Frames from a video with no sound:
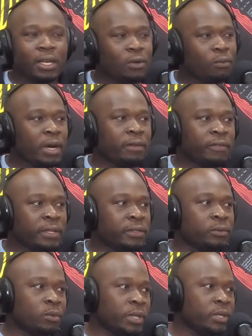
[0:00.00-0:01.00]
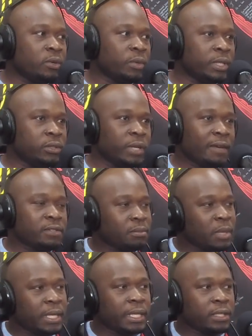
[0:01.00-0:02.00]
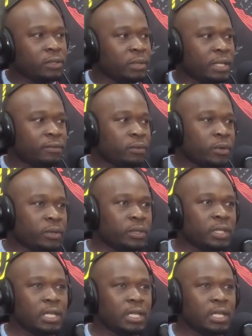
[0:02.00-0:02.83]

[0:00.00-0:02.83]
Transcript: Why invent the wheel when you have somebody that can do that for you?